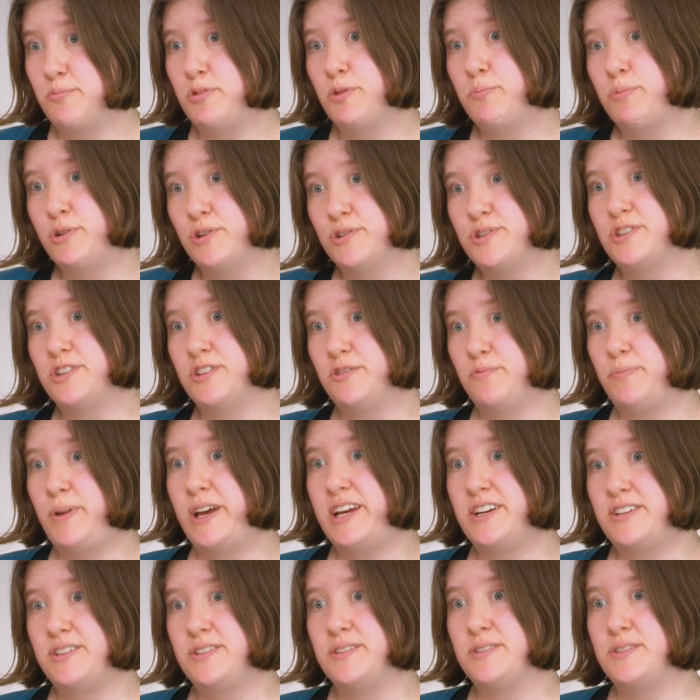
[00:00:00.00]
proportion of
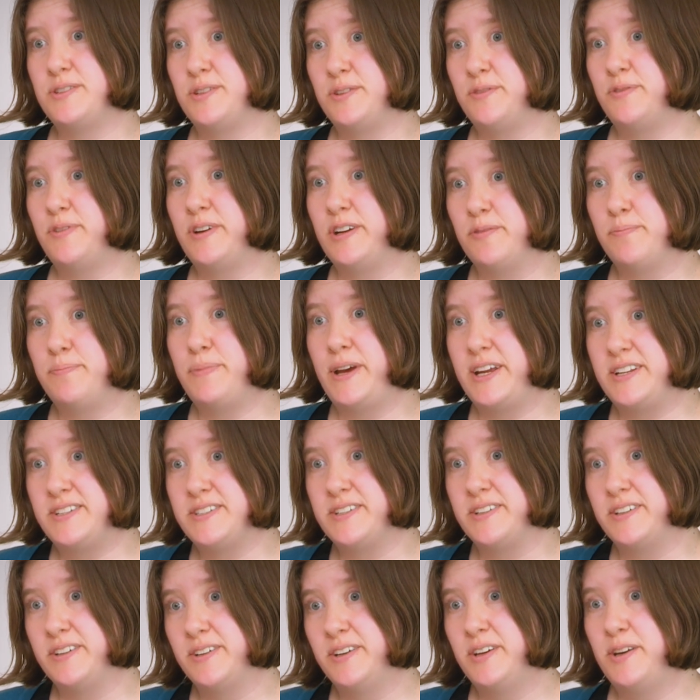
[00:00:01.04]
patients who felt
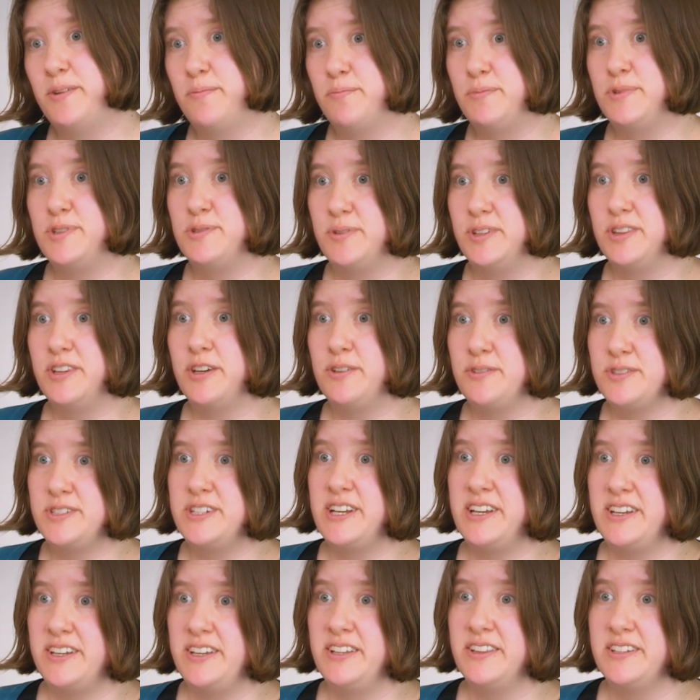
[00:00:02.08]
better between those
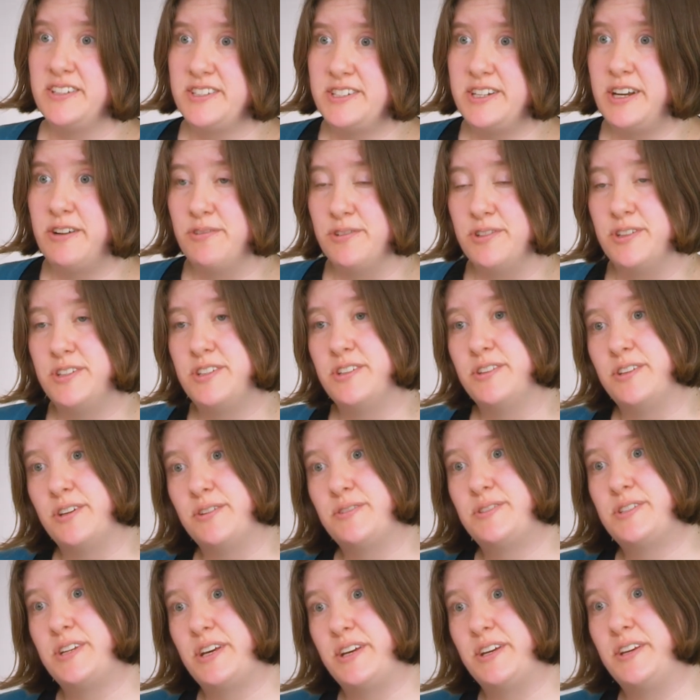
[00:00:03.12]
taking the steroid and
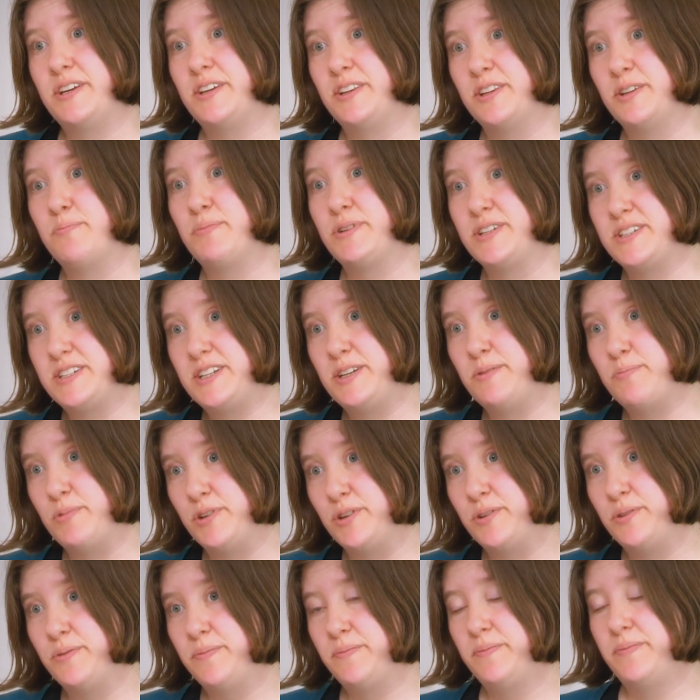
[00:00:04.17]
those taking the
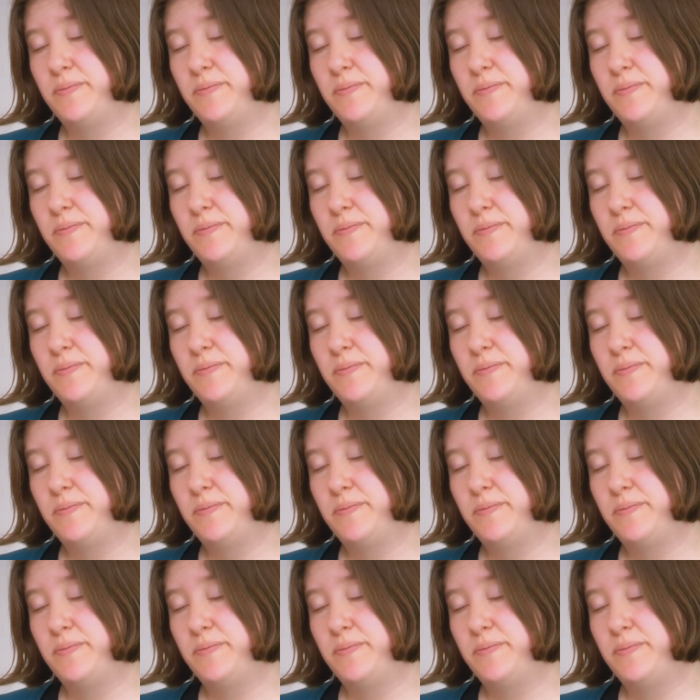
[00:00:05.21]
placebo.